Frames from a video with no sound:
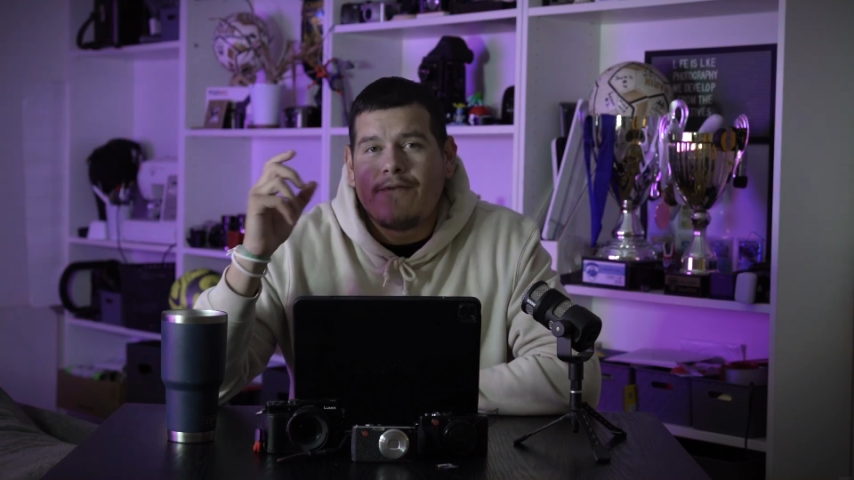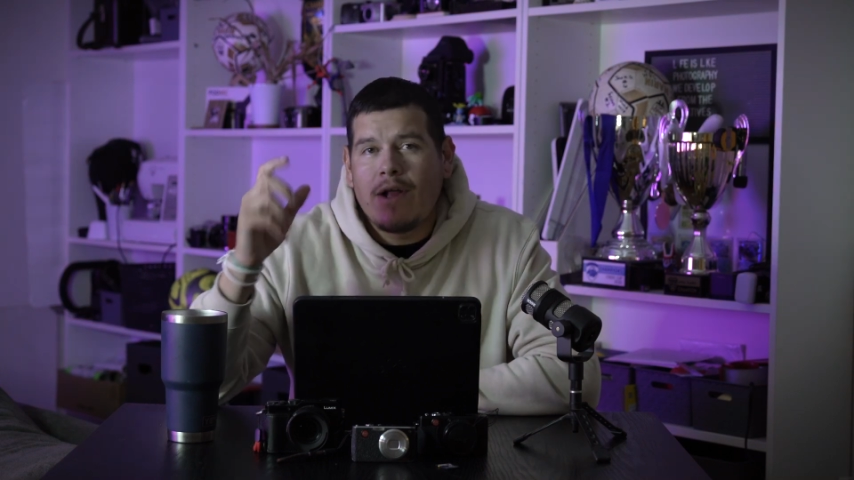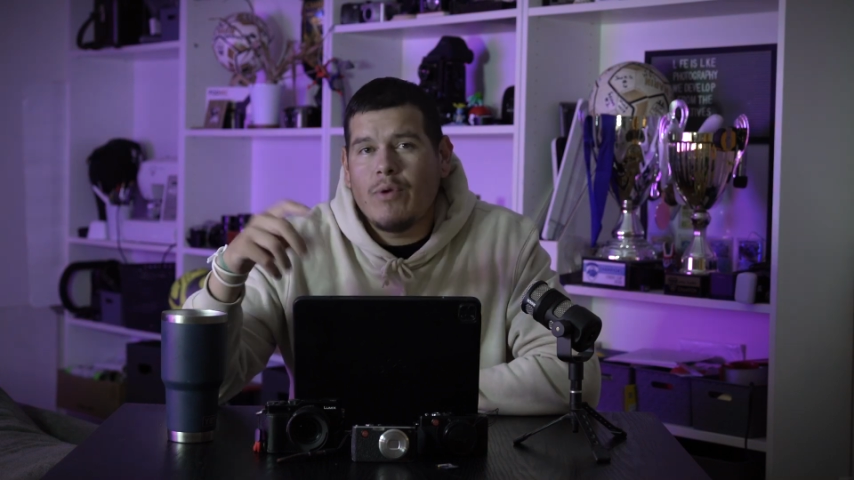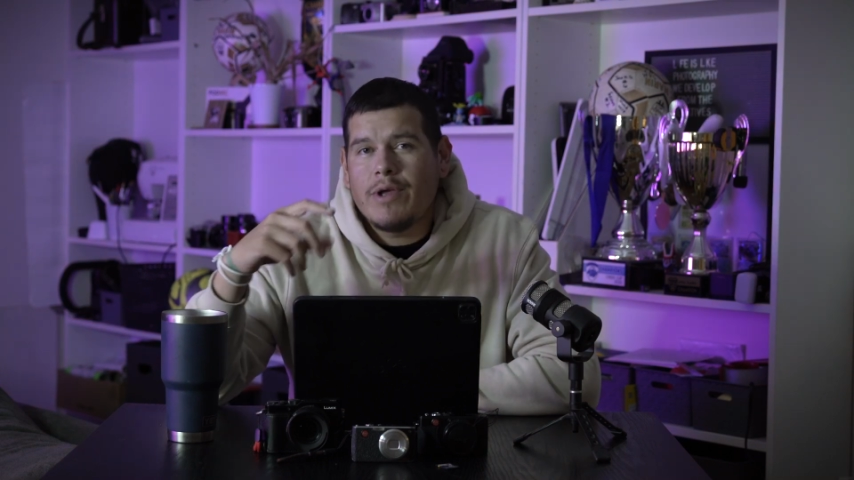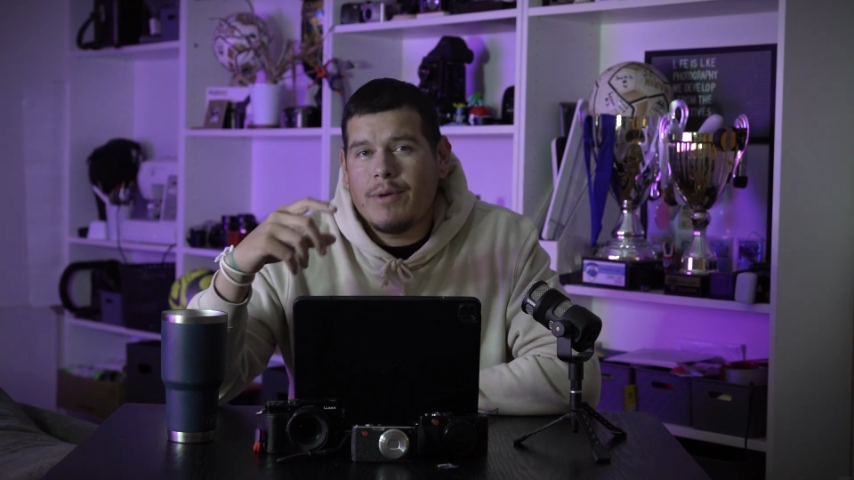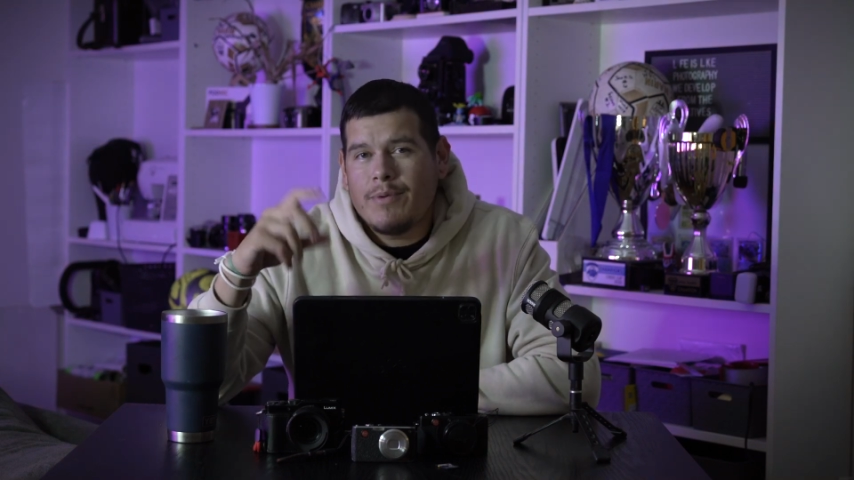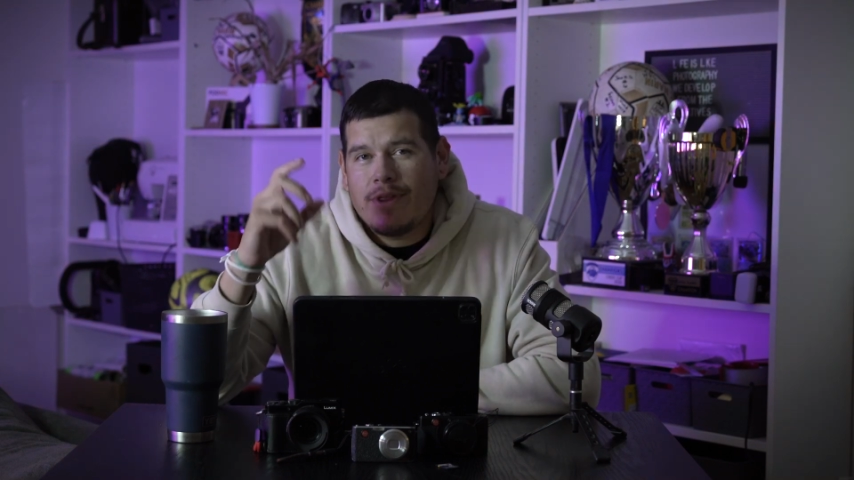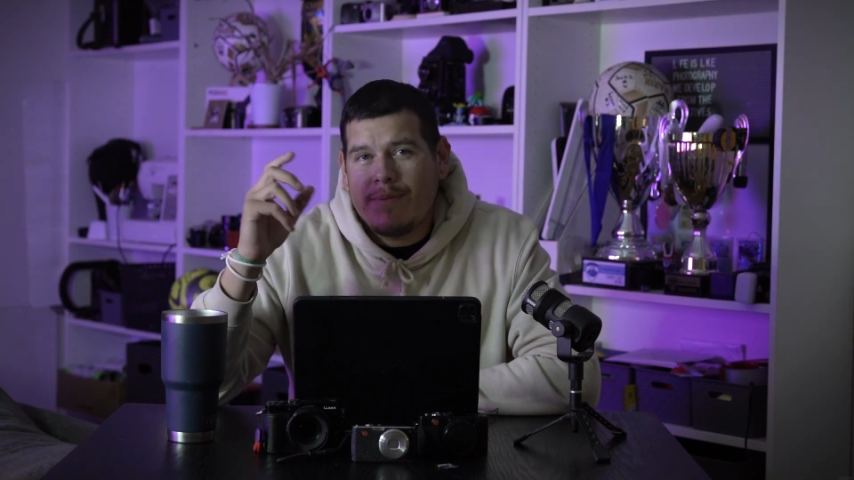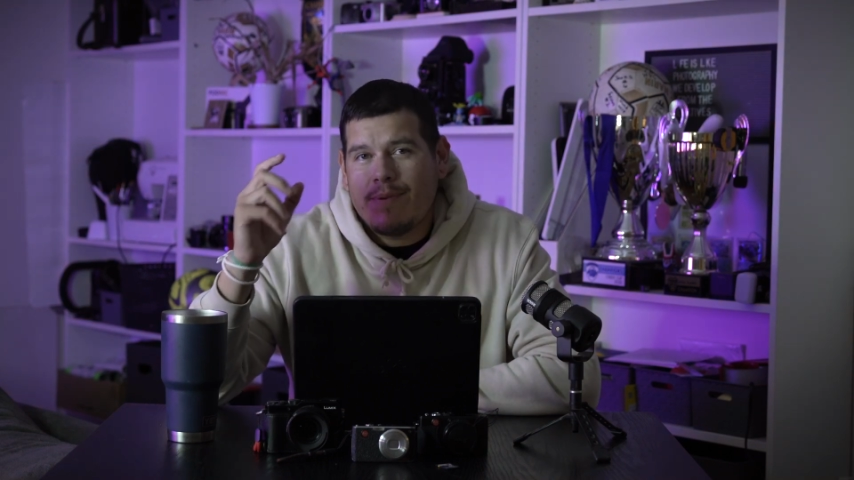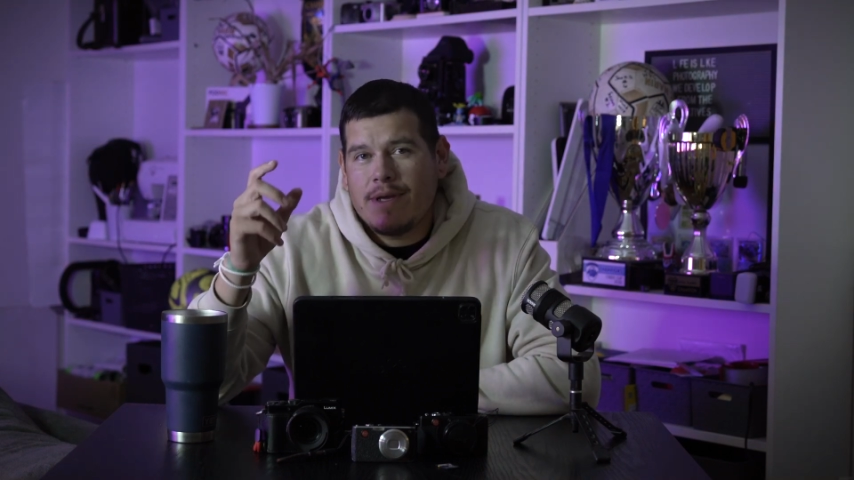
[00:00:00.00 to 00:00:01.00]
Following up with
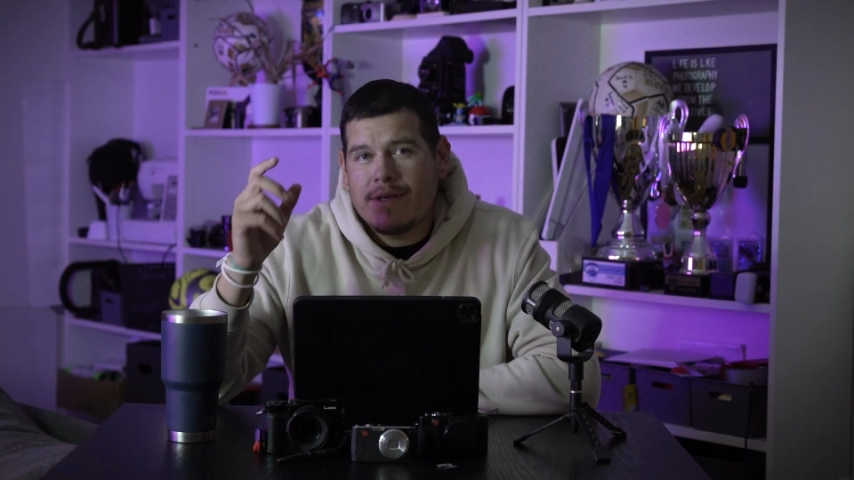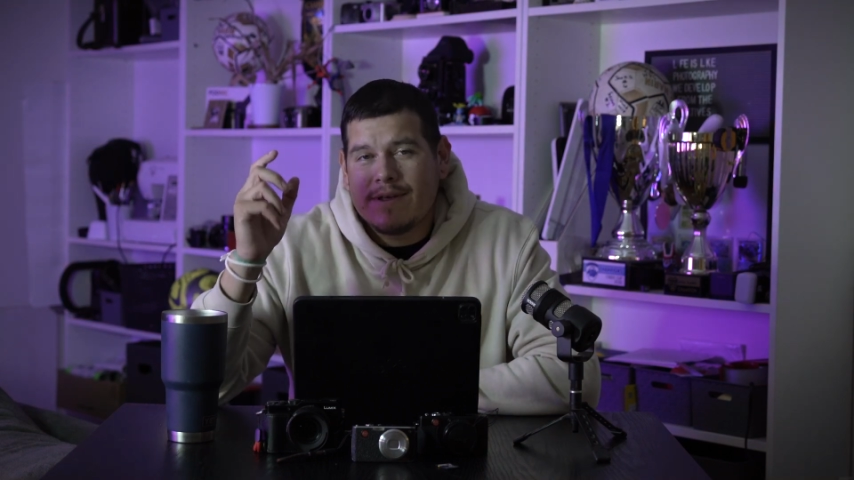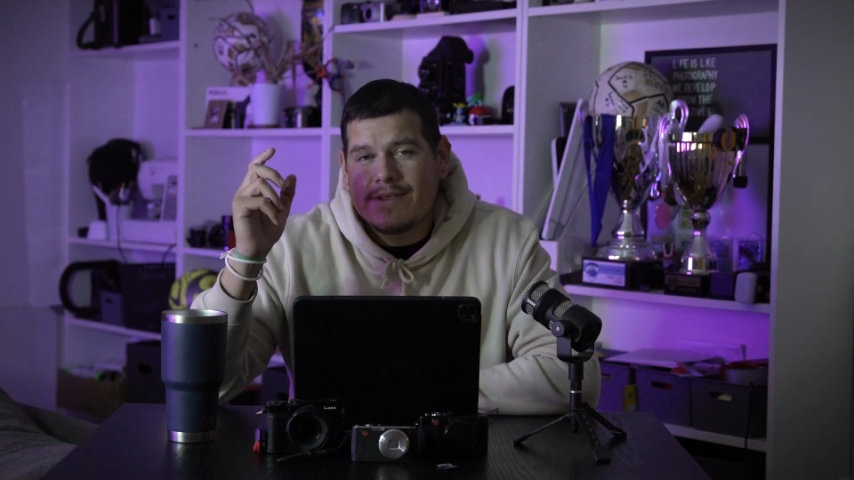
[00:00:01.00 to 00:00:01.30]
it being